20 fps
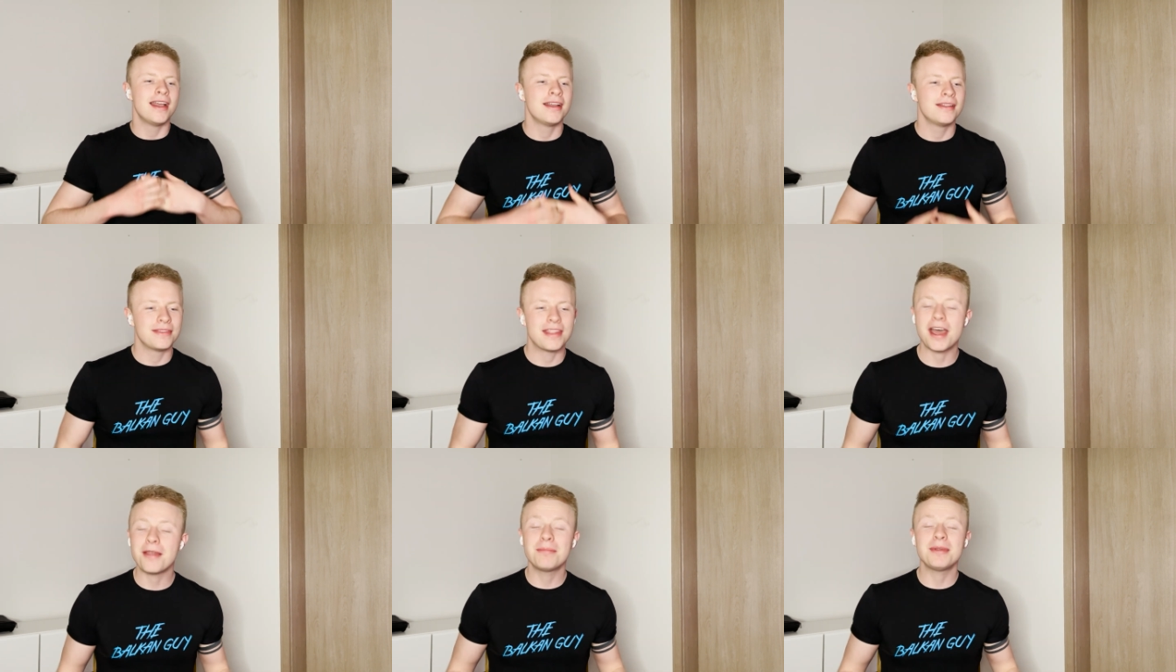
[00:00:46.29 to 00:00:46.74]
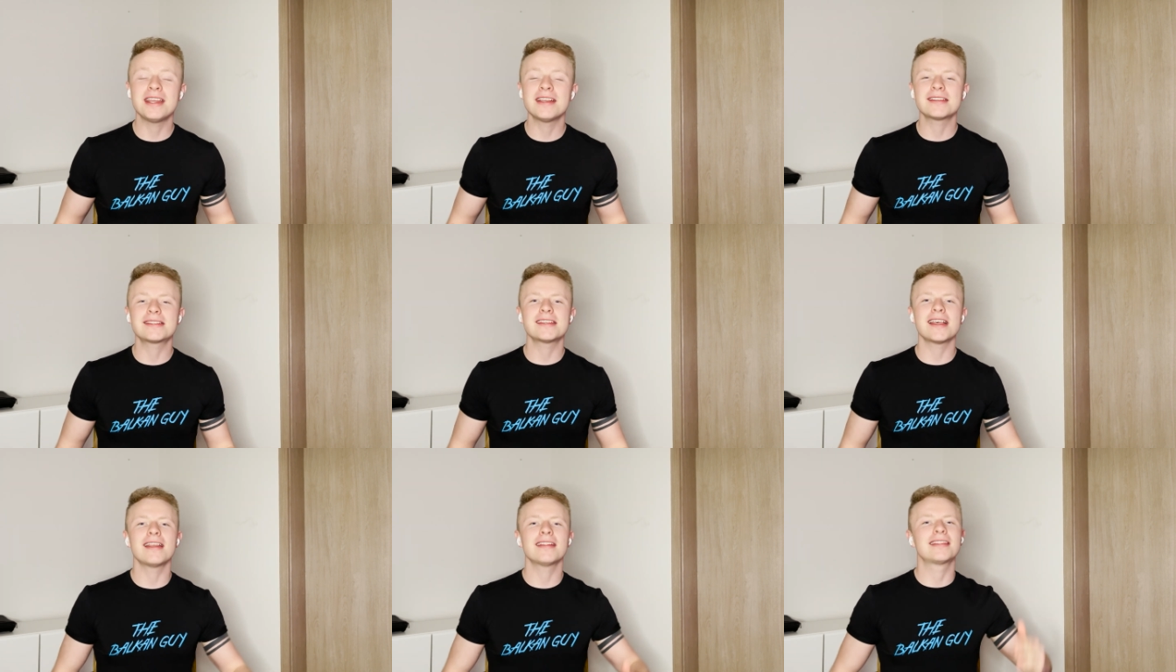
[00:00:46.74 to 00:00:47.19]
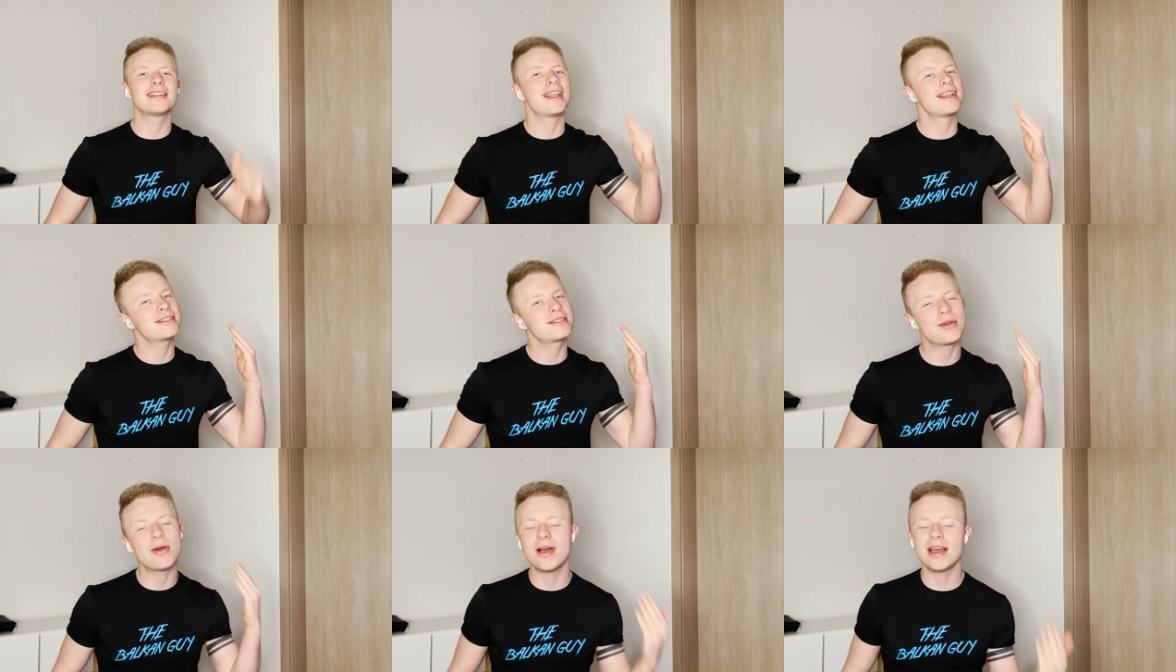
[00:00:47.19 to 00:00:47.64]
That being said,
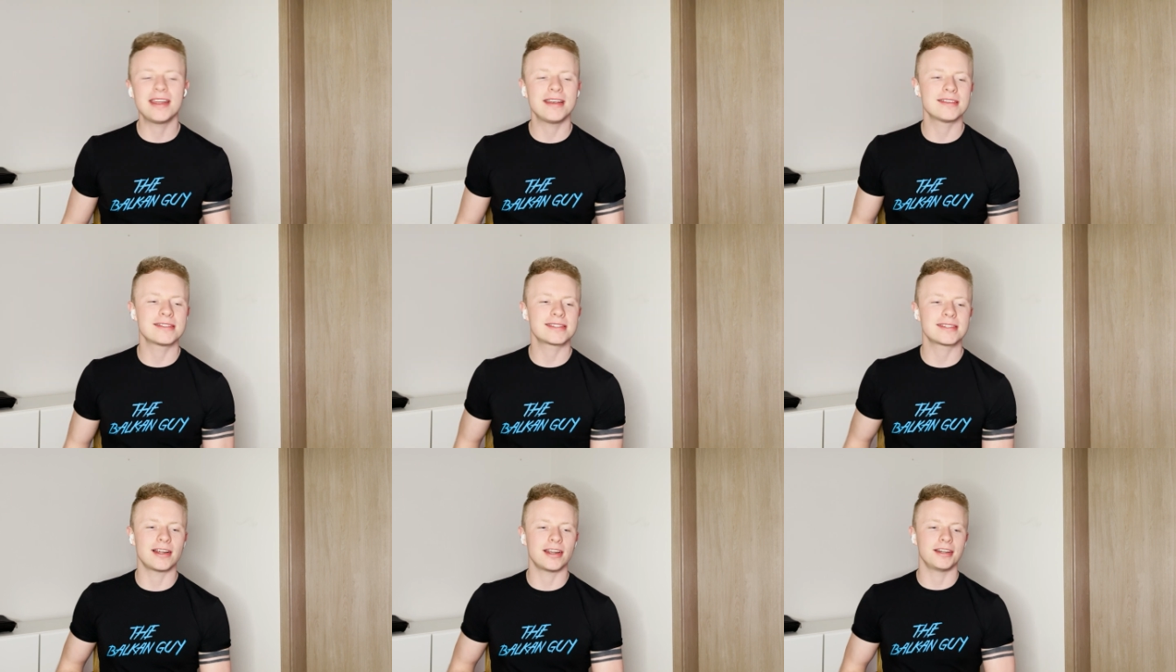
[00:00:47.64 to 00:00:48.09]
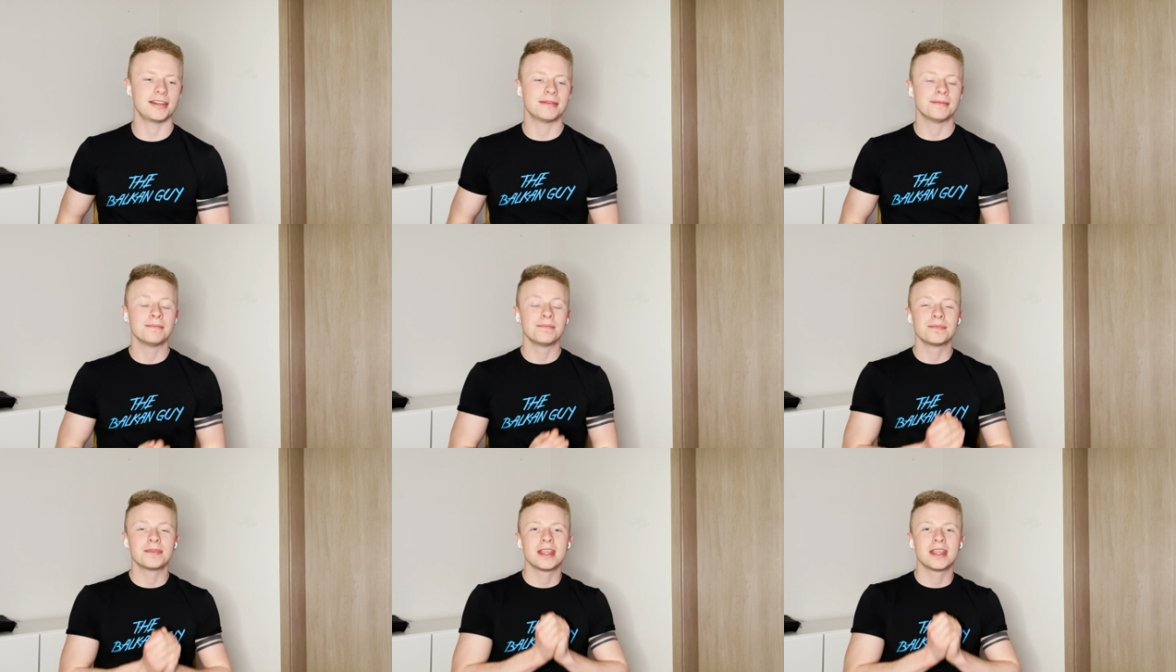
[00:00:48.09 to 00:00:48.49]
let's go ahead and start.